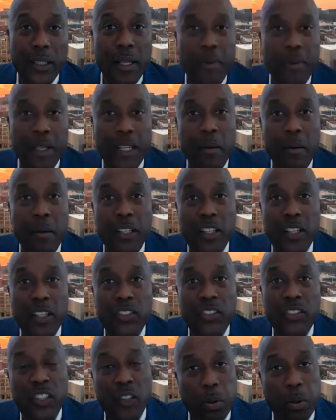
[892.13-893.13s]
let me just
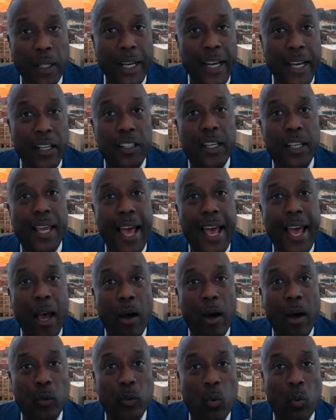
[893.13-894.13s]
explain to you how
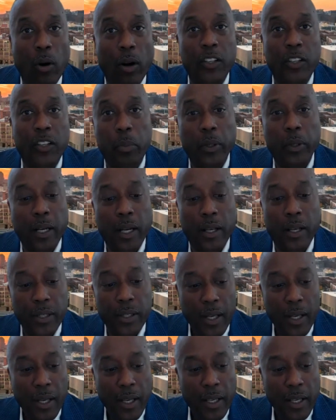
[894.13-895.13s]
it works because
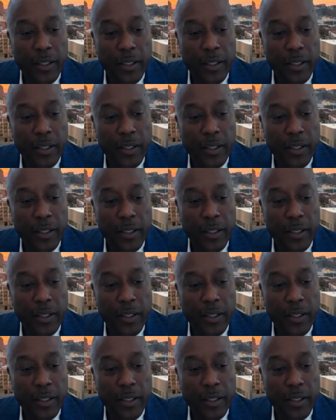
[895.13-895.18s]
you